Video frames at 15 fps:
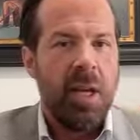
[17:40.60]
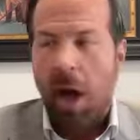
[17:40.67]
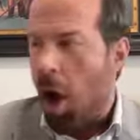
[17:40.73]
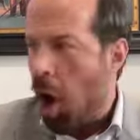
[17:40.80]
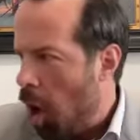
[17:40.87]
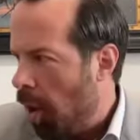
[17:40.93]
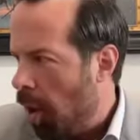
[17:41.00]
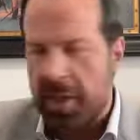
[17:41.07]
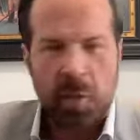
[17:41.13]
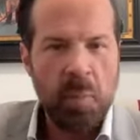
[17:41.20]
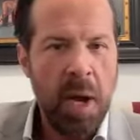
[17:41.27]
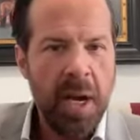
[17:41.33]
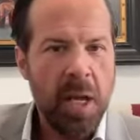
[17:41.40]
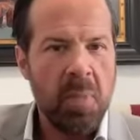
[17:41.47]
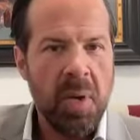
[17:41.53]
All this
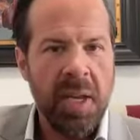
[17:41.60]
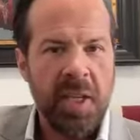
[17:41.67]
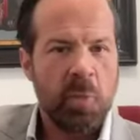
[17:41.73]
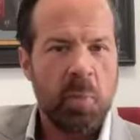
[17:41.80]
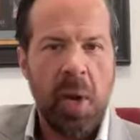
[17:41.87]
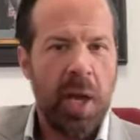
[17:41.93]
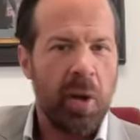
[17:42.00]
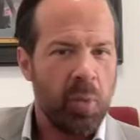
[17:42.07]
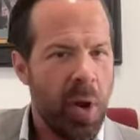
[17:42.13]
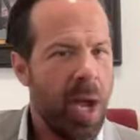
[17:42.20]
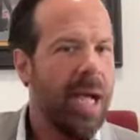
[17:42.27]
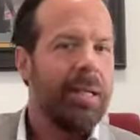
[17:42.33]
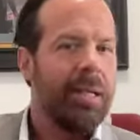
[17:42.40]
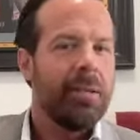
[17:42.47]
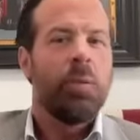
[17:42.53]
money being spent,
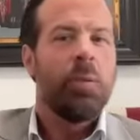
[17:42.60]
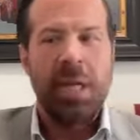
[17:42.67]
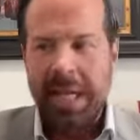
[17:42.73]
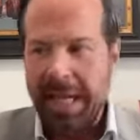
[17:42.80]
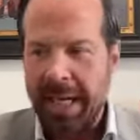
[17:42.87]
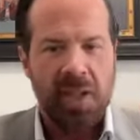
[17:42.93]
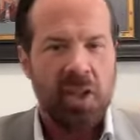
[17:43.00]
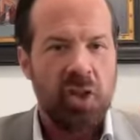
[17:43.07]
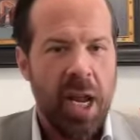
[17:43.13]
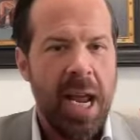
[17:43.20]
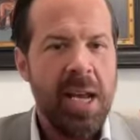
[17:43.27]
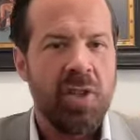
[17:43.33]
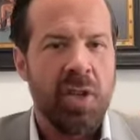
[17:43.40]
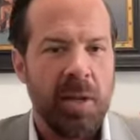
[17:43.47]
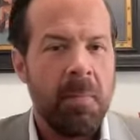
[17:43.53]
right? We need to
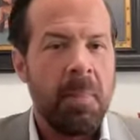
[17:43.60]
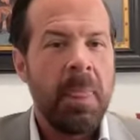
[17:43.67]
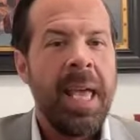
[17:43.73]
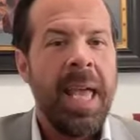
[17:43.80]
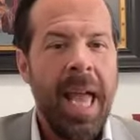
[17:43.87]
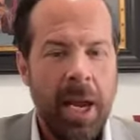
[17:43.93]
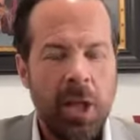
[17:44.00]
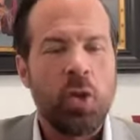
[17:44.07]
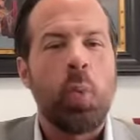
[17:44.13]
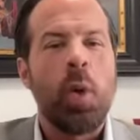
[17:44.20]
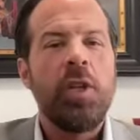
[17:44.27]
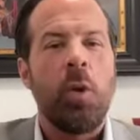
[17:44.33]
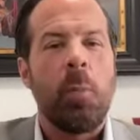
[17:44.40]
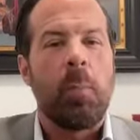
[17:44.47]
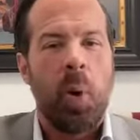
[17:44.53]
change it. And it's
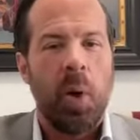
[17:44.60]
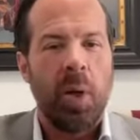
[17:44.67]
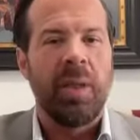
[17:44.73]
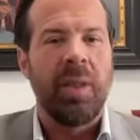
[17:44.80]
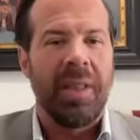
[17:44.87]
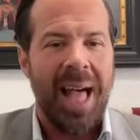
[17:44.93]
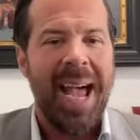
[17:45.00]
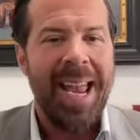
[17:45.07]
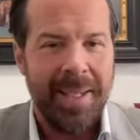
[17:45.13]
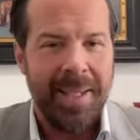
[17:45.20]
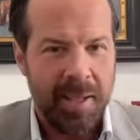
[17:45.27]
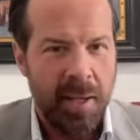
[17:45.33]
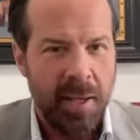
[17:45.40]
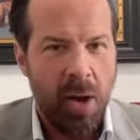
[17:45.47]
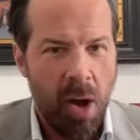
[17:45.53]
when you put
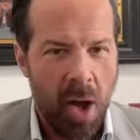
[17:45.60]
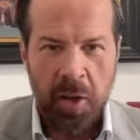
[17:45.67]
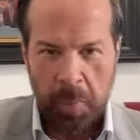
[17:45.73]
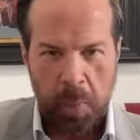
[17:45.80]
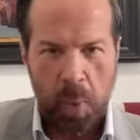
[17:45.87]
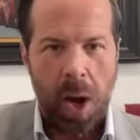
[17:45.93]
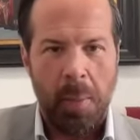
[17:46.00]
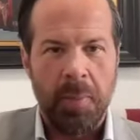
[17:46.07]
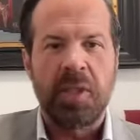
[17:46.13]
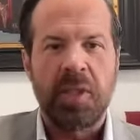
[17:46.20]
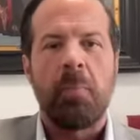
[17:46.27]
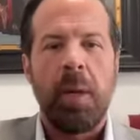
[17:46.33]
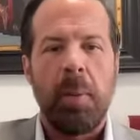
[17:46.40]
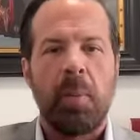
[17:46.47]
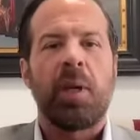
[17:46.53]
light onto problems
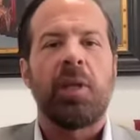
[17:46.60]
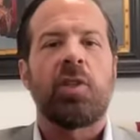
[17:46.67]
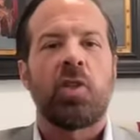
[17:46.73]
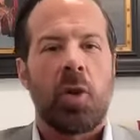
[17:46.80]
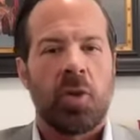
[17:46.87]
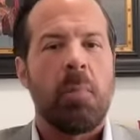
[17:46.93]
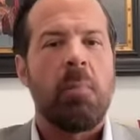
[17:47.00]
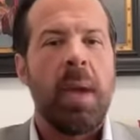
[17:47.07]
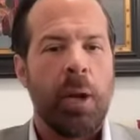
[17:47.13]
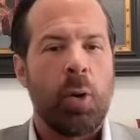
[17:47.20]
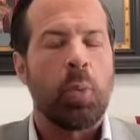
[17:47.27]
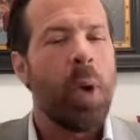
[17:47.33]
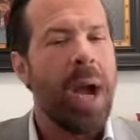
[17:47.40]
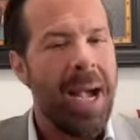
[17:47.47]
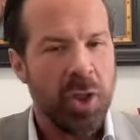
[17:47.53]
that people can start to make
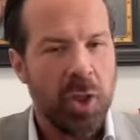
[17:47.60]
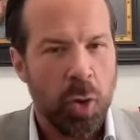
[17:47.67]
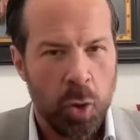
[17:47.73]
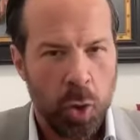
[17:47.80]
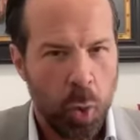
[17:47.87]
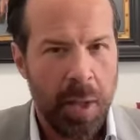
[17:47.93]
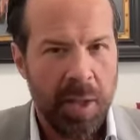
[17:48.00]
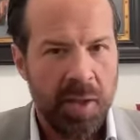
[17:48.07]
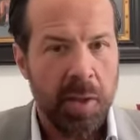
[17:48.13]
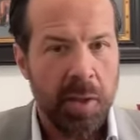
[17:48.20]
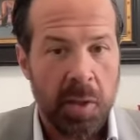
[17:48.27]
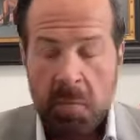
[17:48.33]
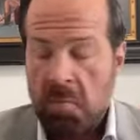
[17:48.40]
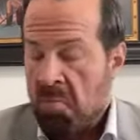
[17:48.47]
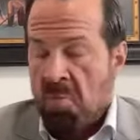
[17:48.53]
rational
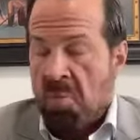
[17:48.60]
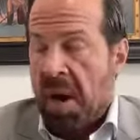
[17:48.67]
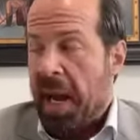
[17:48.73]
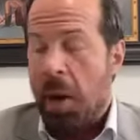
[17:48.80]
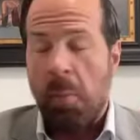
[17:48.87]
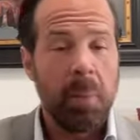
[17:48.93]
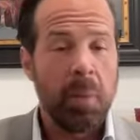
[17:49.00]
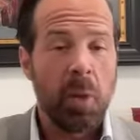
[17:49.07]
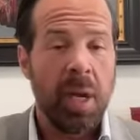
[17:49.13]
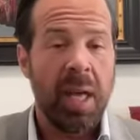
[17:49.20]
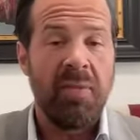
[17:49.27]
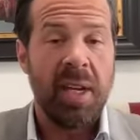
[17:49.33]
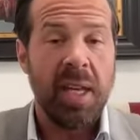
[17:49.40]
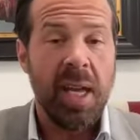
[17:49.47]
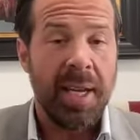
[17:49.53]
choices. Right now, people don't
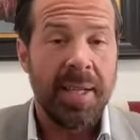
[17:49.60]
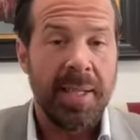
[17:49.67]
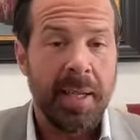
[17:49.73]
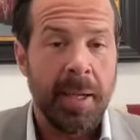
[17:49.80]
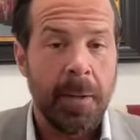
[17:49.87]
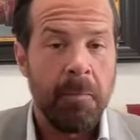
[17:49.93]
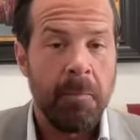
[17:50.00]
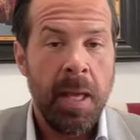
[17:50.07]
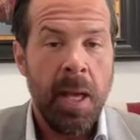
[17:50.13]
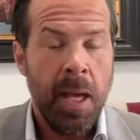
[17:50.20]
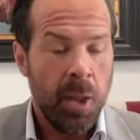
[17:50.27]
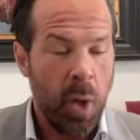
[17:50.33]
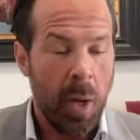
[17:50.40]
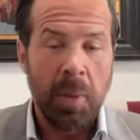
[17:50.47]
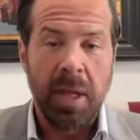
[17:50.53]
have any idea.
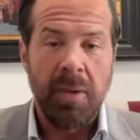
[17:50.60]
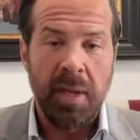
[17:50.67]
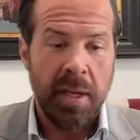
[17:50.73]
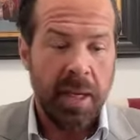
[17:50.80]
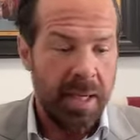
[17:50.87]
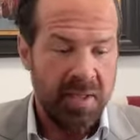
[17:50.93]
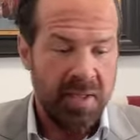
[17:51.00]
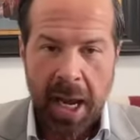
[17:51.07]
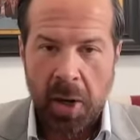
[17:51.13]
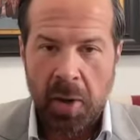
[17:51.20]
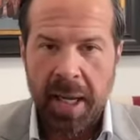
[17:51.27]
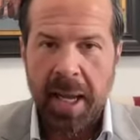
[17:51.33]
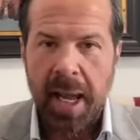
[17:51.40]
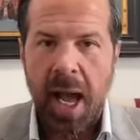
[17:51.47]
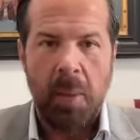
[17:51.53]
So I believe in
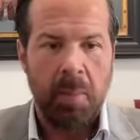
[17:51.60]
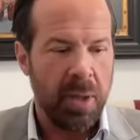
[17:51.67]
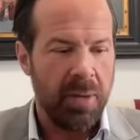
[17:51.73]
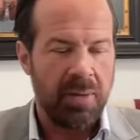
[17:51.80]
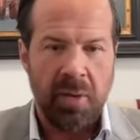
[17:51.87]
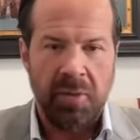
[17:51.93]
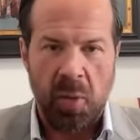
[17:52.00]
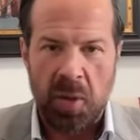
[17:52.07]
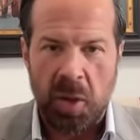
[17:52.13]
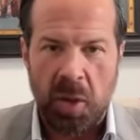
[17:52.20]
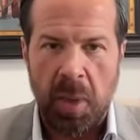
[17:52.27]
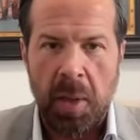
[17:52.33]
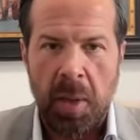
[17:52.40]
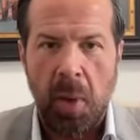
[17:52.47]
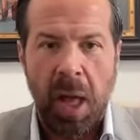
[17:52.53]
integrity. I believe in the voice of
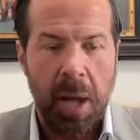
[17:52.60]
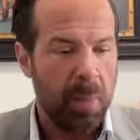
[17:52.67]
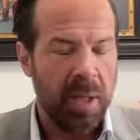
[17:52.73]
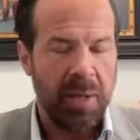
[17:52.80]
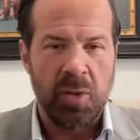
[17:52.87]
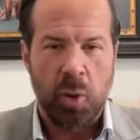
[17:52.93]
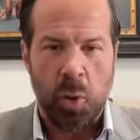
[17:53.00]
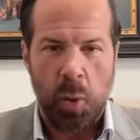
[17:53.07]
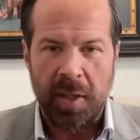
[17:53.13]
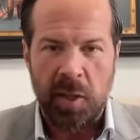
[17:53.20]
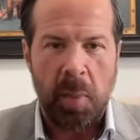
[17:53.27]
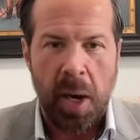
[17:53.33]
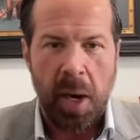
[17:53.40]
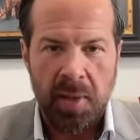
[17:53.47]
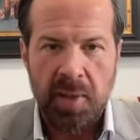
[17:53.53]
the people. I believe in
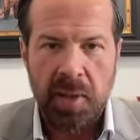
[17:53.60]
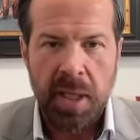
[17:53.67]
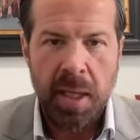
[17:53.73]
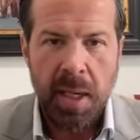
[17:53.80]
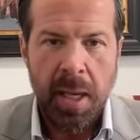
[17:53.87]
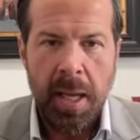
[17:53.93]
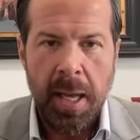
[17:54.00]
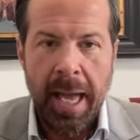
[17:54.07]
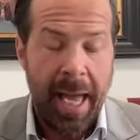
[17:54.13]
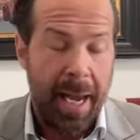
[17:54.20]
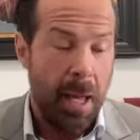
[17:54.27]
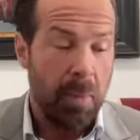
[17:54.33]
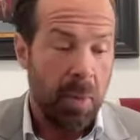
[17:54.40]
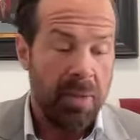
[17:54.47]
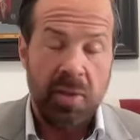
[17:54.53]
transparency. And
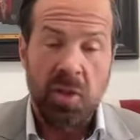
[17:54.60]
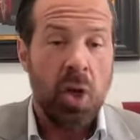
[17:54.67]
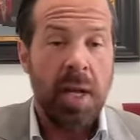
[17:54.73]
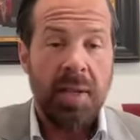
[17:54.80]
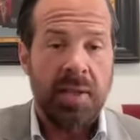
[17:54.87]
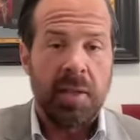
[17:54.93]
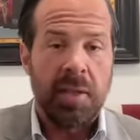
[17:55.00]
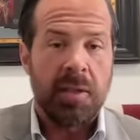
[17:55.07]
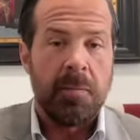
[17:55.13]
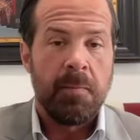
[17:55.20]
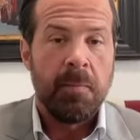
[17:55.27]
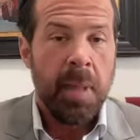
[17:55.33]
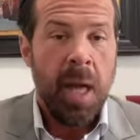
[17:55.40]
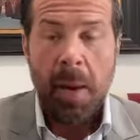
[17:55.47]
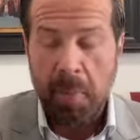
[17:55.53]
I believe in justice.
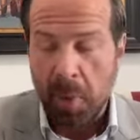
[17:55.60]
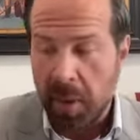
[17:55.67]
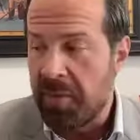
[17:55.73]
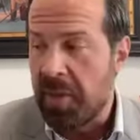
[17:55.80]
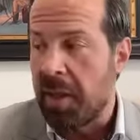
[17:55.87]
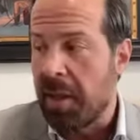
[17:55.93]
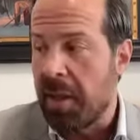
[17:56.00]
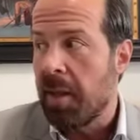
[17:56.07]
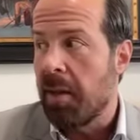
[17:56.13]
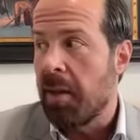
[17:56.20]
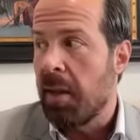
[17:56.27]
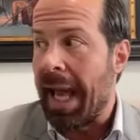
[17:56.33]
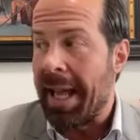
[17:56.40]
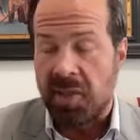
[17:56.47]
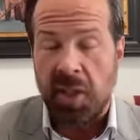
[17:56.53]
I believe that
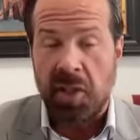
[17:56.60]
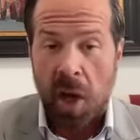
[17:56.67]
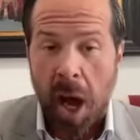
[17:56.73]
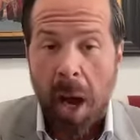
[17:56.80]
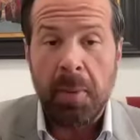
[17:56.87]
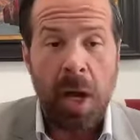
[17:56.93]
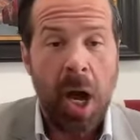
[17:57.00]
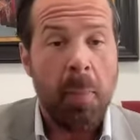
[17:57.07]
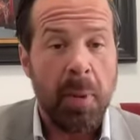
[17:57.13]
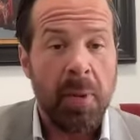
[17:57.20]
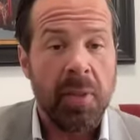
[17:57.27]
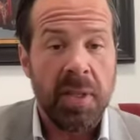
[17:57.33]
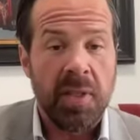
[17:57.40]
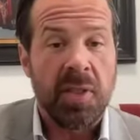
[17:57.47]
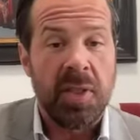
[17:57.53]
as the top cop of
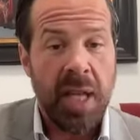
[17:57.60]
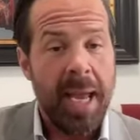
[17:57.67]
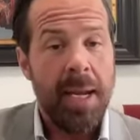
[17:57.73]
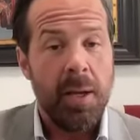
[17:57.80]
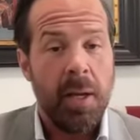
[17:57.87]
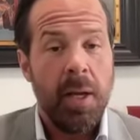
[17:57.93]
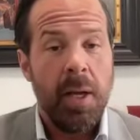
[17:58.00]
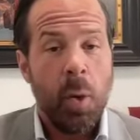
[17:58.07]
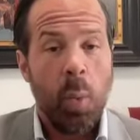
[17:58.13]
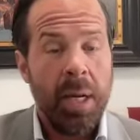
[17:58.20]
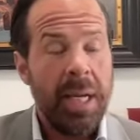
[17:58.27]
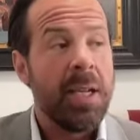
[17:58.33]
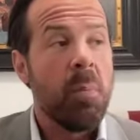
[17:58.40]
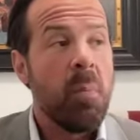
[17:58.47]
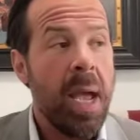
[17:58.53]
this state, we
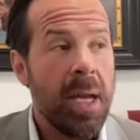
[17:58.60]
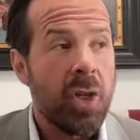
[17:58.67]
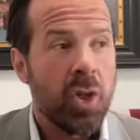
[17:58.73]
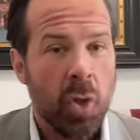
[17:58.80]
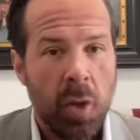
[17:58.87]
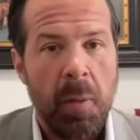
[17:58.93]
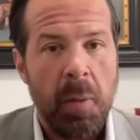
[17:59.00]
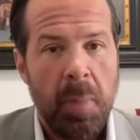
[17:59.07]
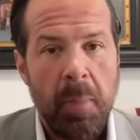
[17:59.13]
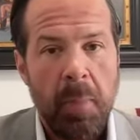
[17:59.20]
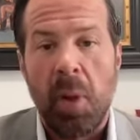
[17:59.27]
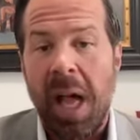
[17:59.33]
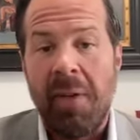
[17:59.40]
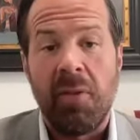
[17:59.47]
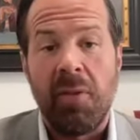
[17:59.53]
need to make sure that
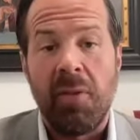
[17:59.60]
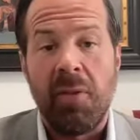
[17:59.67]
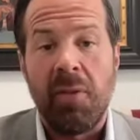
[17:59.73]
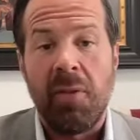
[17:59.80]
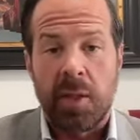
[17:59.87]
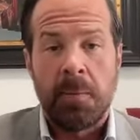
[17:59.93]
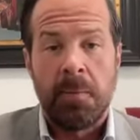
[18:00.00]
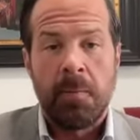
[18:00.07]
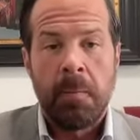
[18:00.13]
people have a voice.